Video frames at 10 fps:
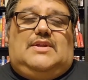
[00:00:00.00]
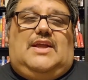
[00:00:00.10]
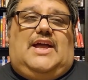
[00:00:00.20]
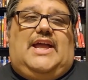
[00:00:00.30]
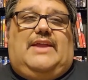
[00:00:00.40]

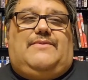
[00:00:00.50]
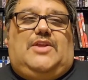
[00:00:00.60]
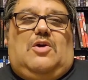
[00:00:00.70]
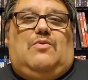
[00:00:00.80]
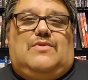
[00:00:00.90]
I
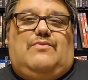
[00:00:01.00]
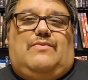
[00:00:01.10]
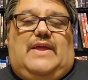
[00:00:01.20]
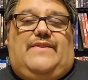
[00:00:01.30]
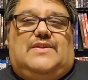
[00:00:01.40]

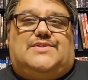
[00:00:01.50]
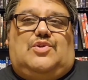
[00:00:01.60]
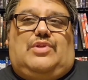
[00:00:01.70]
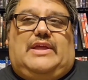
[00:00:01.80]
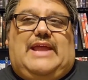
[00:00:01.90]
read those
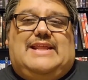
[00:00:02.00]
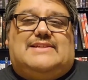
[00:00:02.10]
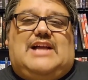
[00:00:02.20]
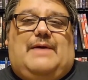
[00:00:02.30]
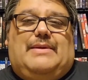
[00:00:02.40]
early
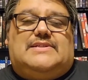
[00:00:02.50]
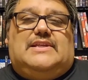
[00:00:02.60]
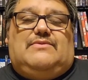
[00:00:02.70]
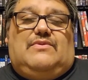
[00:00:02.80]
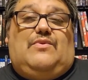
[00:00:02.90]
'80s comics
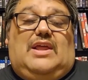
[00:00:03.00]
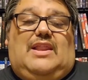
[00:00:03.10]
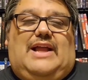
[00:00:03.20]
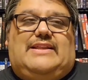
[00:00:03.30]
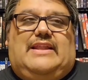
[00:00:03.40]
and really
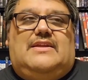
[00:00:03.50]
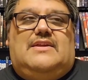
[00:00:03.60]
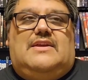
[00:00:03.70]
liked it.